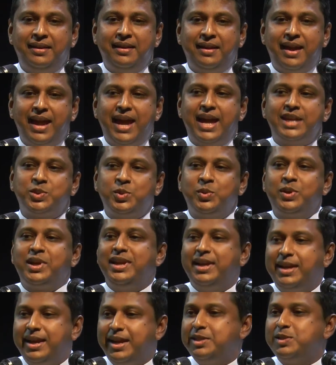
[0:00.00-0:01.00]
has to
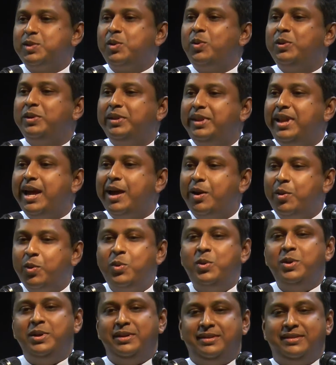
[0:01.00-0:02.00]
realize on their
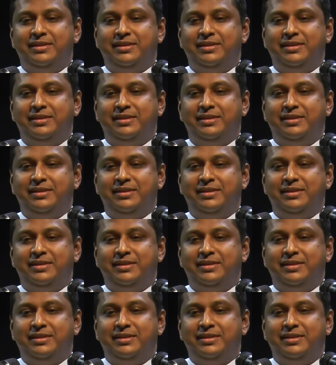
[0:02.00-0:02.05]
own.